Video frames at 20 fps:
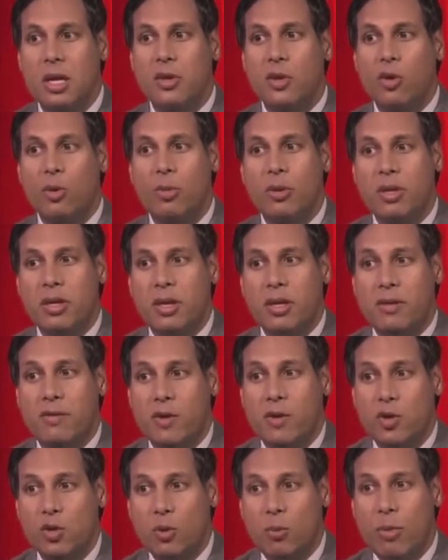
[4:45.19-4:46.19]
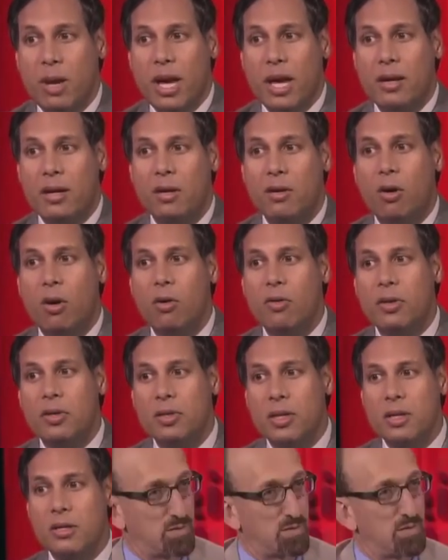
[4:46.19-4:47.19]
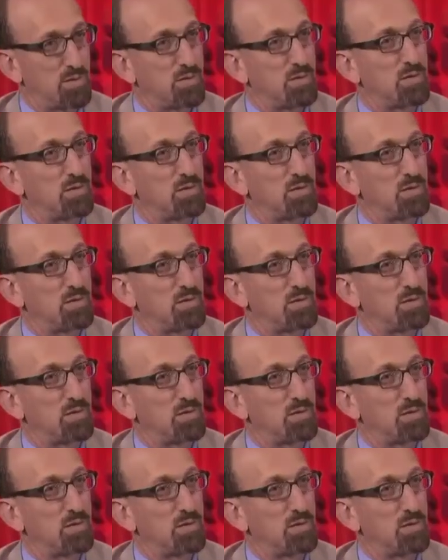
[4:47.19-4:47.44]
there will be the individual mandate, all these things that